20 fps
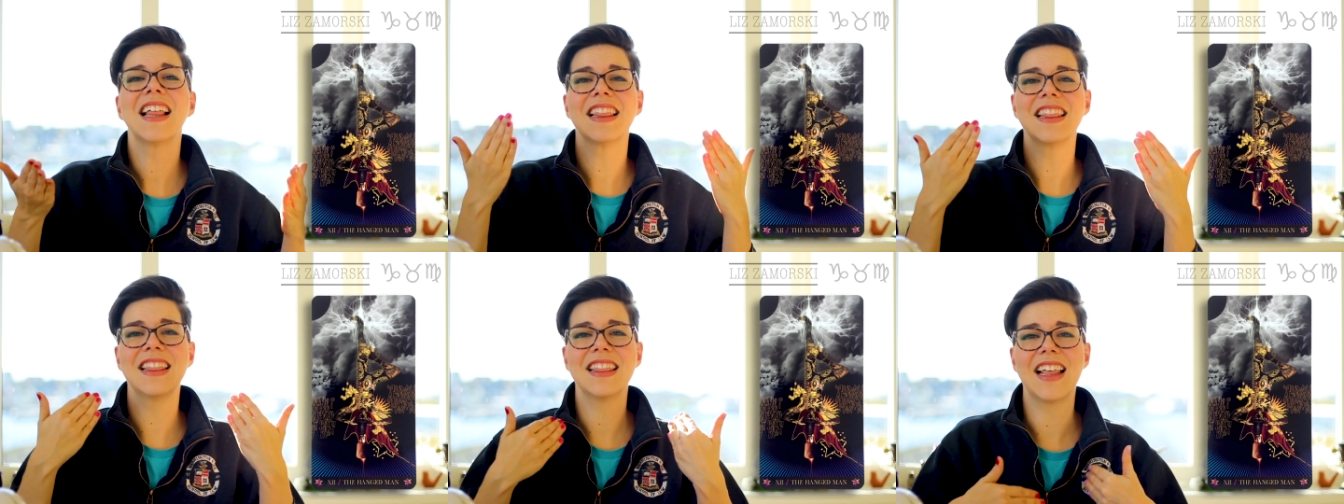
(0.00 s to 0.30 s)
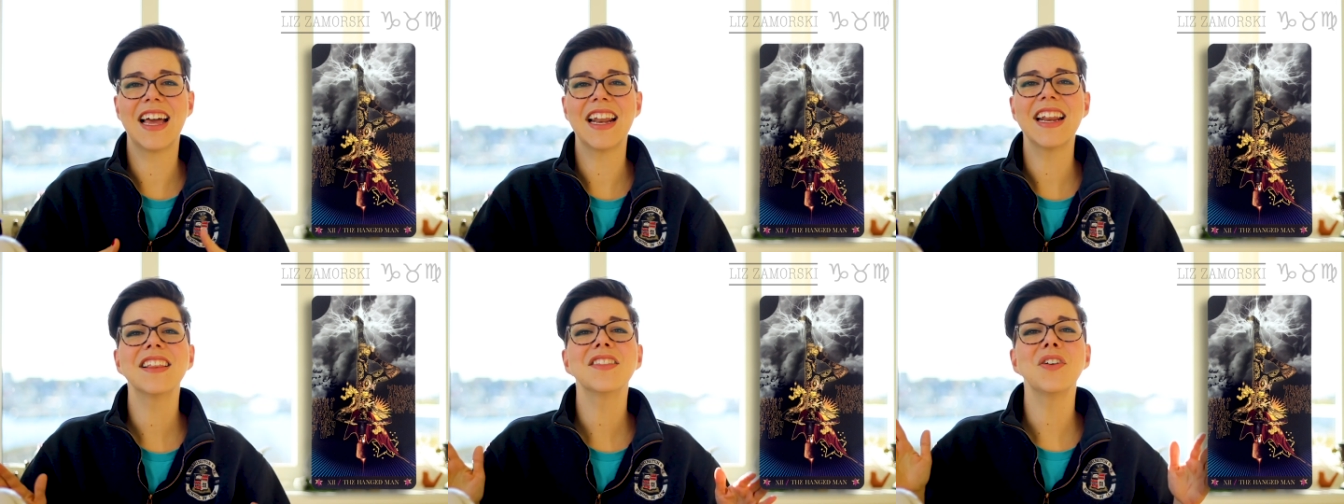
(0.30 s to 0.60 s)

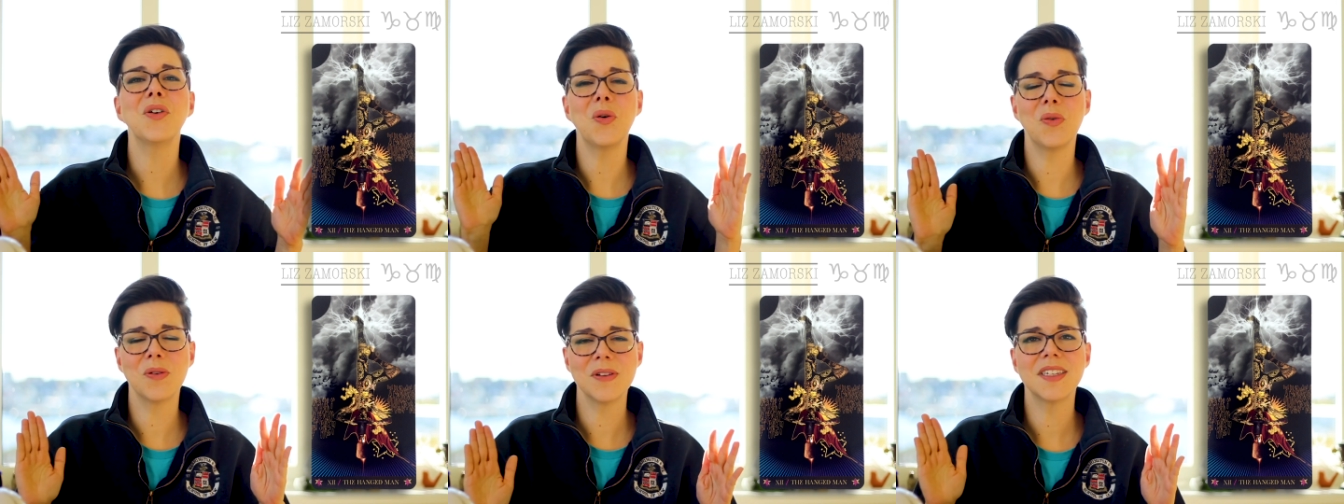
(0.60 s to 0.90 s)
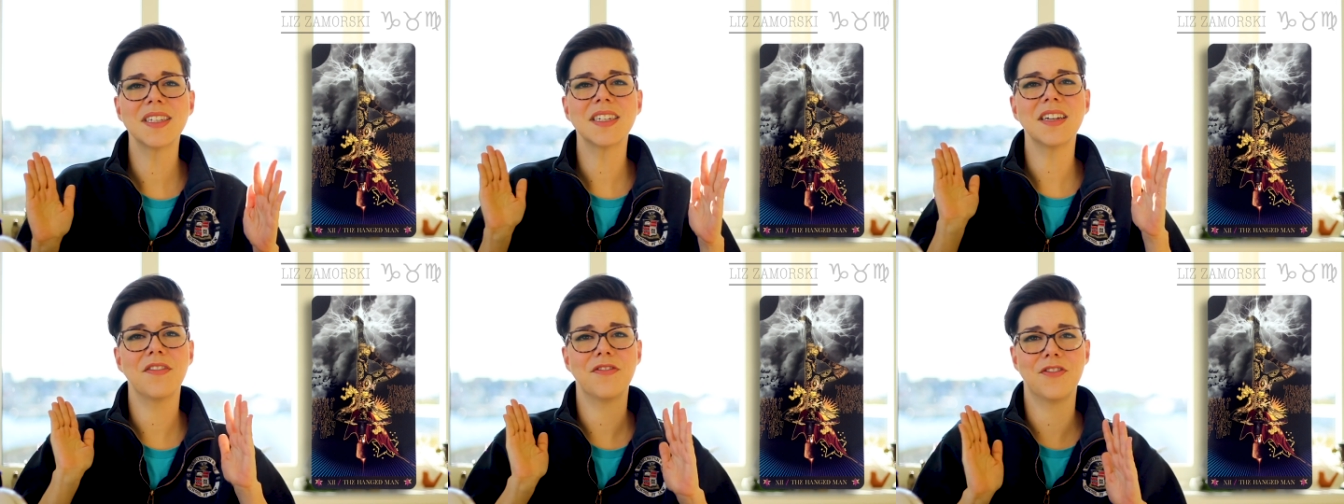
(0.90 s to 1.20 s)
letting the
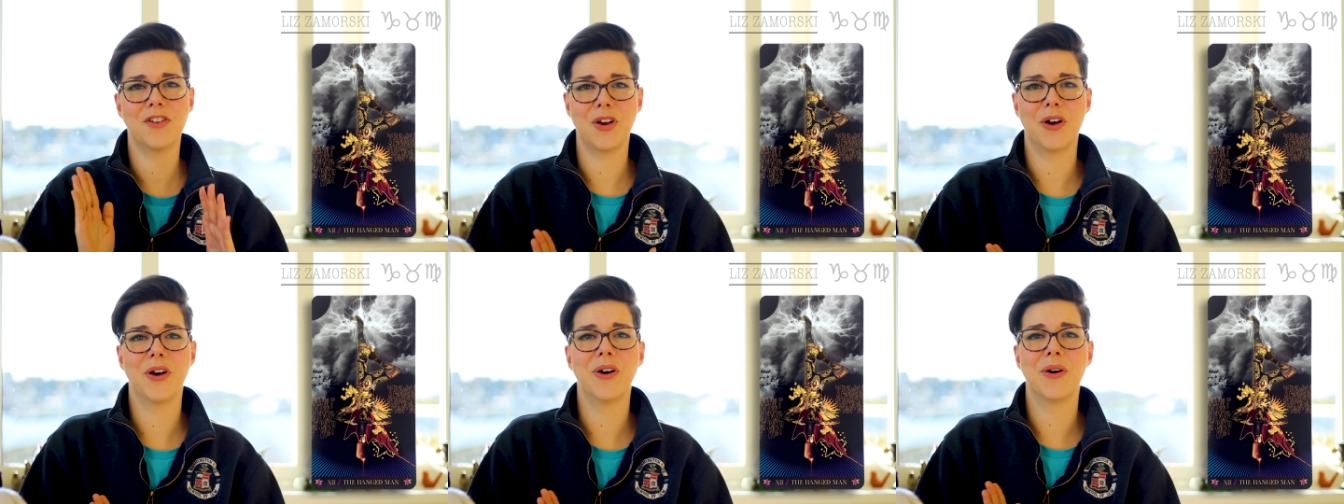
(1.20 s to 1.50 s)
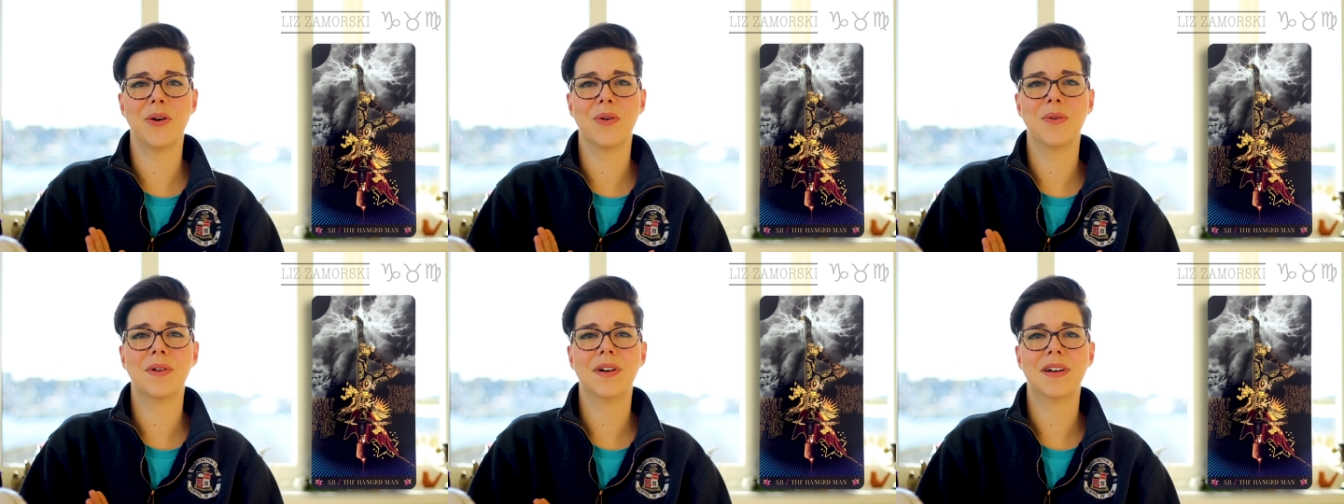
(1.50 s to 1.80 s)
old stuff
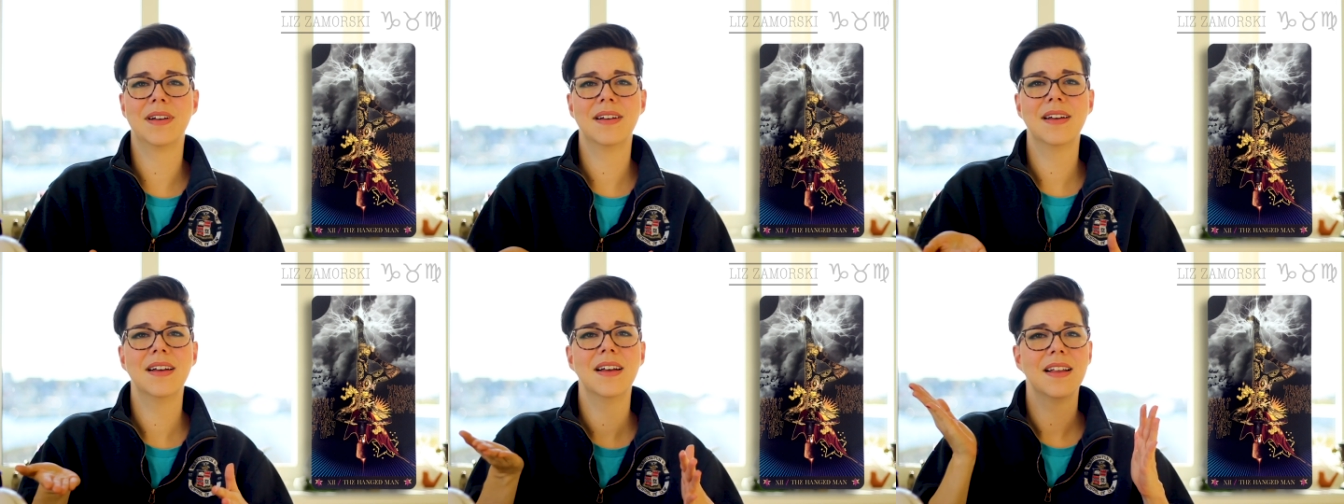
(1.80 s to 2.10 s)
go,